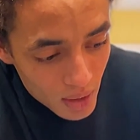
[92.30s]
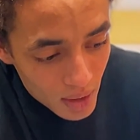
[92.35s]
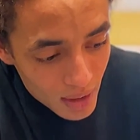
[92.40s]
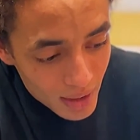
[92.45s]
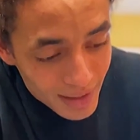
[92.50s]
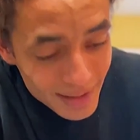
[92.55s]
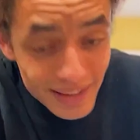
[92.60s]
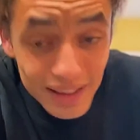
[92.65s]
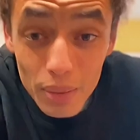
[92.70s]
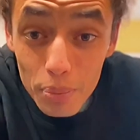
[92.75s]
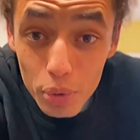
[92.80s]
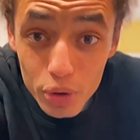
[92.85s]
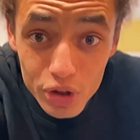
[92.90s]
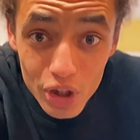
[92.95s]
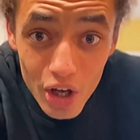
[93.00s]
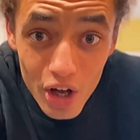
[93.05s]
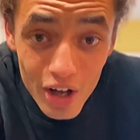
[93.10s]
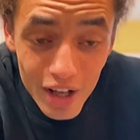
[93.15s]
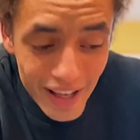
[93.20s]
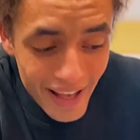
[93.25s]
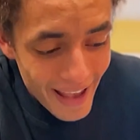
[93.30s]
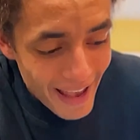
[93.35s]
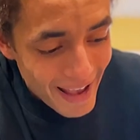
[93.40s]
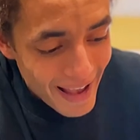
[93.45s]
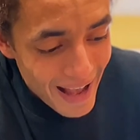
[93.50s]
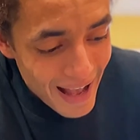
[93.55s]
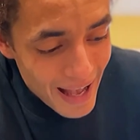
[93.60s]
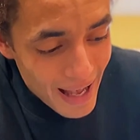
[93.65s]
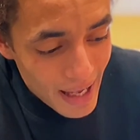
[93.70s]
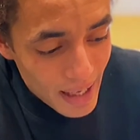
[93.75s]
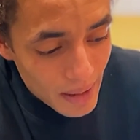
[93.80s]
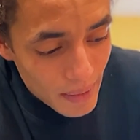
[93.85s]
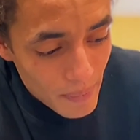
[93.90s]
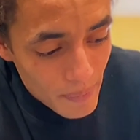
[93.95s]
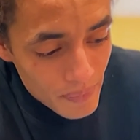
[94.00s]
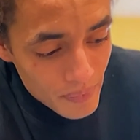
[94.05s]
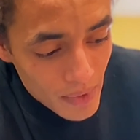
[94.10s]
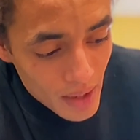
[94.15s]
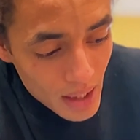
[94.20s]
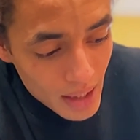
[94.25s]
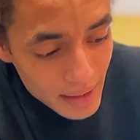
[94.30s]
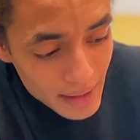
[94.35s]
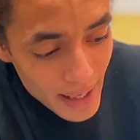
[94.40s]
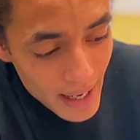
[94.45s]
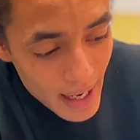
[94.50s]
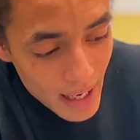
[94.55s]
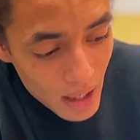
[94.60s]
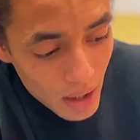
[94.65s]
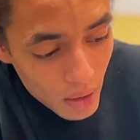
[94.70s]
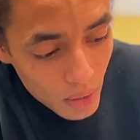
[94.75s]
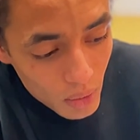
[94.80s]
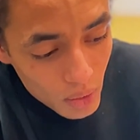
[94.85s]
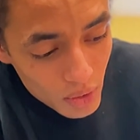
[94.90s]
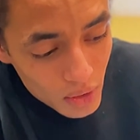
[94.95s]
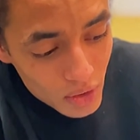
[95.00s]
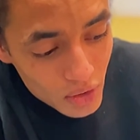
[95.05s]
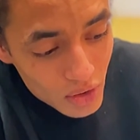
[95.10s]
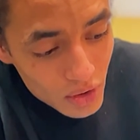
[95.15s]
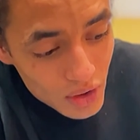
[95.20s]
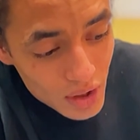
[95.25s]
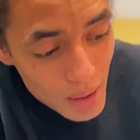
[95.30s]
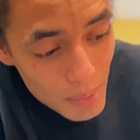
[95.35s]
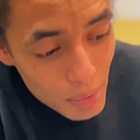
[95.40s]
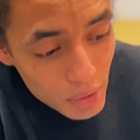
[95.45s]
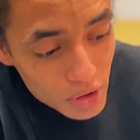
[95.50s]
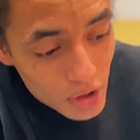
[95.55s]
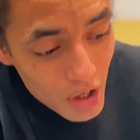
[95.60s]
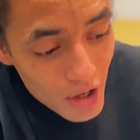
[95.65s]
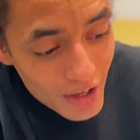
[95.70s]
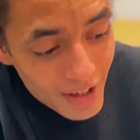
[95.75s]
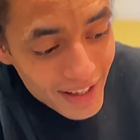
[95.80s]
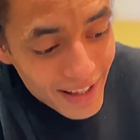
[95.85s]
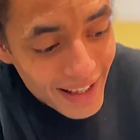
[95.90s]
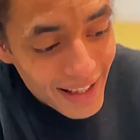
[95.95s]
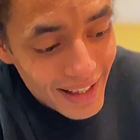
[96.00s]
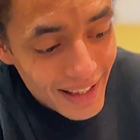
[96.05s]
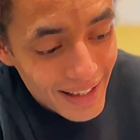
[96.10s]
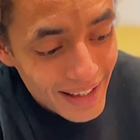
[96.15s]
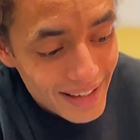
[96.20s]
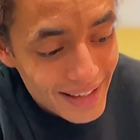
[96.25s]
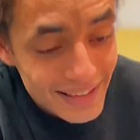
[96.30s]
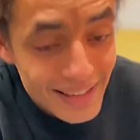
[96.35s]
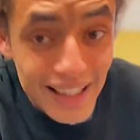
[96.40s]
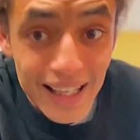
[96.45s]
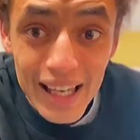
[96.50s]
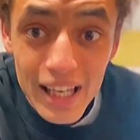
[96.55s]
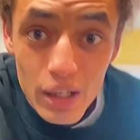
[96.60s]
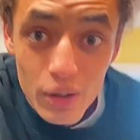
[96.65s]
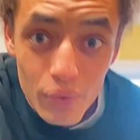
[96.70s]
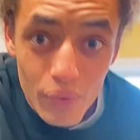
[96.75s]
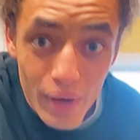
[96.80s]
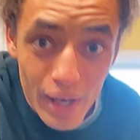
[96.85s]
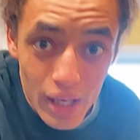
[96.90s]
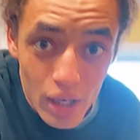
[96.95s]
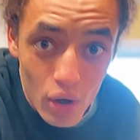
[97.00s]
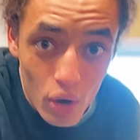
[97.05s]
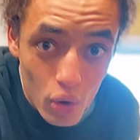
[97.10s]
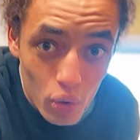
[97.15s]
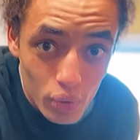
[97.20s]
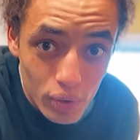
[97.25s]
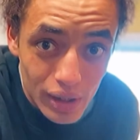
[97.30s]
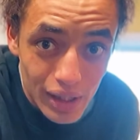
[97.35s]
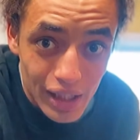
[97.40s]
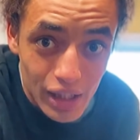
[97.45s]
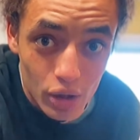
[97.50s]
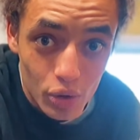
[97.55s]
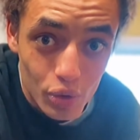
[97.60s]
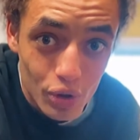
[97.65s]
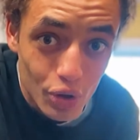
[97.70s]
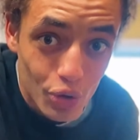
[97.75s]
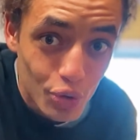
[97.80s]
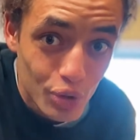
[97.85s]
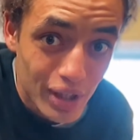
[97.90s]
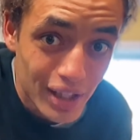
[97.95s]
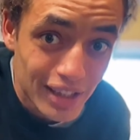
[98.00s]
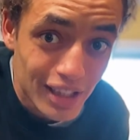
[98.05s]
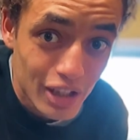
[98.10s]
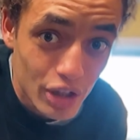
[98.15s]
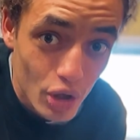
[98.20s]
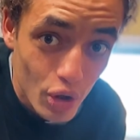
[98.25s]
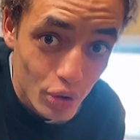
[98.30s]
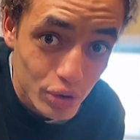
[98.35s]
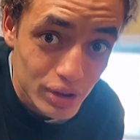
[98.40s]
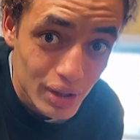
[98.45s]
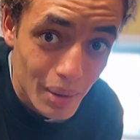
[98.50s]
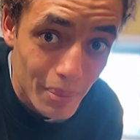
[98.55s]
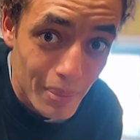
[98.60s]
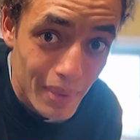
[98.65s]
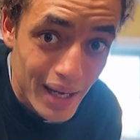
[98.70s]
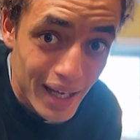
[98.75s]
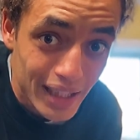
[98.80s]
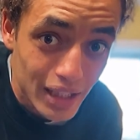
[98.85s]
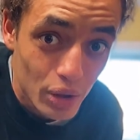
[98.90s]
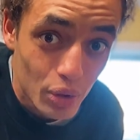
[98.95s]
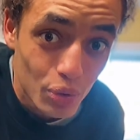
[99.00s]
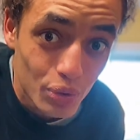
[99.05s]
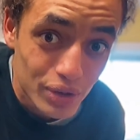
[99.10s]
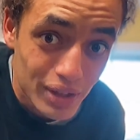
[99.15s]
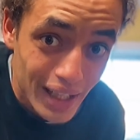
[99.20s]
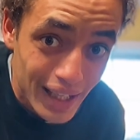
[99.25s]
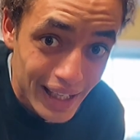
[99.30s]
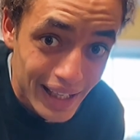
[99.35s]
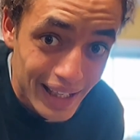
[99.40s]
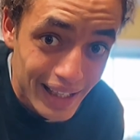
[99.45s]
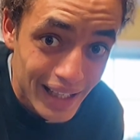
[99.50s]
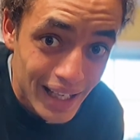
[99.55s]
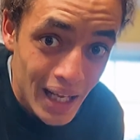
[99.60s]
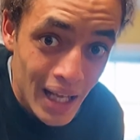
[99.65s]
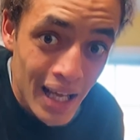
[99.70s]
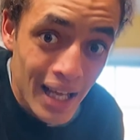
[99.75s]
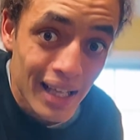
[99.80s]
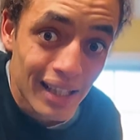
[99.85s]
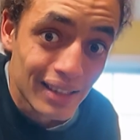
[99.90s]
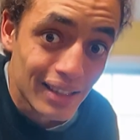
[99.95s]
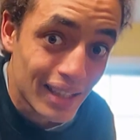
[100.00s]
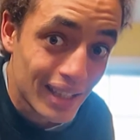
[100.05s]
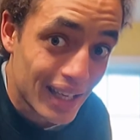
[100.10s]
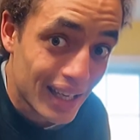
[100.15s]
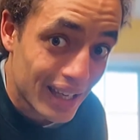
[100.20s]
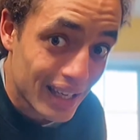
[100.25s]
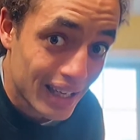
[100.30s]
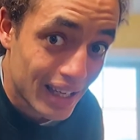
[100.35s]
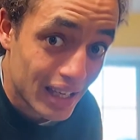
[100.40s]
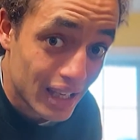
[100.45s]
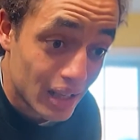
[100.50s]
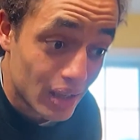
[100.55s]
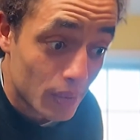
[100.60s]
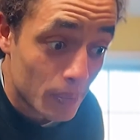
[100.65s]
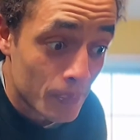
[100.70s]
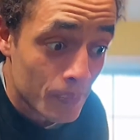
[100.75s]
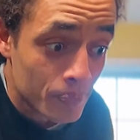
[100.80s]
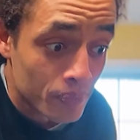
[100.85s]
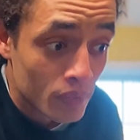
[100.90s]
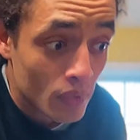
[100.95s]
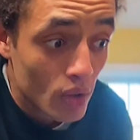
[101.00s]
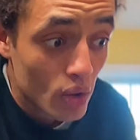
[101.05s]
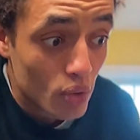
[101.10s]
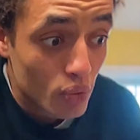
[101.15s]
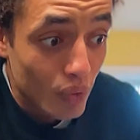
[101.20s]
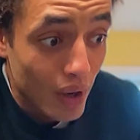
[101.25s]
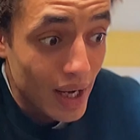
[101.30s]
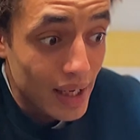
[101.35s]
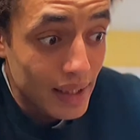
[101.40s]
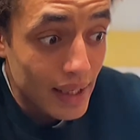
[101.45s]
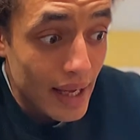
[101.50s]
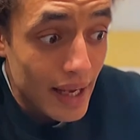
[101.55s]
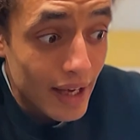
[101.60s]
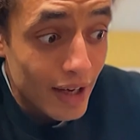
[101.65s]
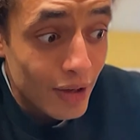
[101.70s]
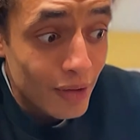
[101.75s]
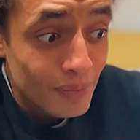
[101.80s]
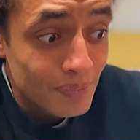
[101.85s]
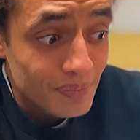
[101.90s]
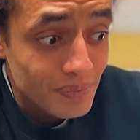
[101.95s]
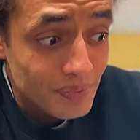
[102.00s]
Simple Talk AI. Now, Simple Talk is invite only. You do need to know somebody who's in to get in. Right now,